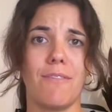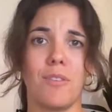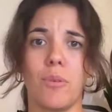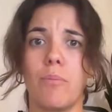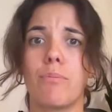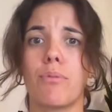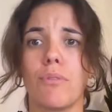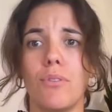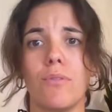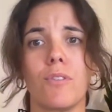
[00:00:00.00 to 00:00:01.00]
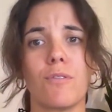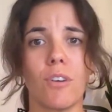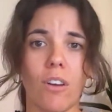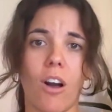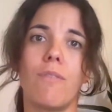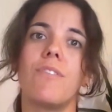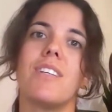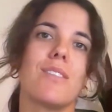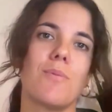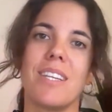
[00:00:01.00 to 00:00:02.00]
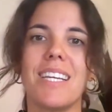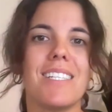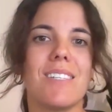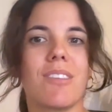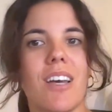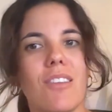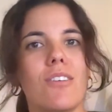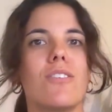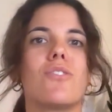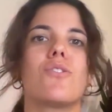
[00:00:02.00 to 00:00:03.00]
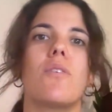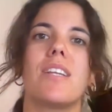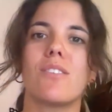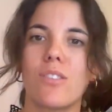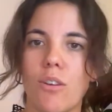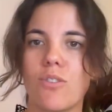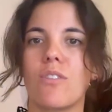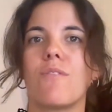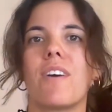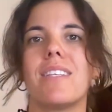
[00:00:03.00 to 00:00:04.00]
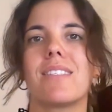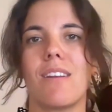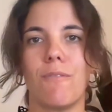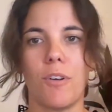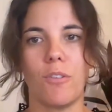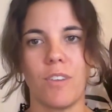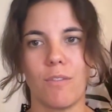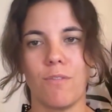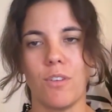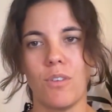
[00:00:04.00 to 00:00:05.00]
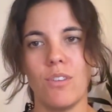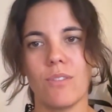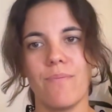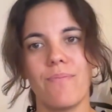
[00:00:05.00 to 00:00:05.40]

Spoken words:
It will improve. You'll feel confident when eating with others, joining social events, and involving food.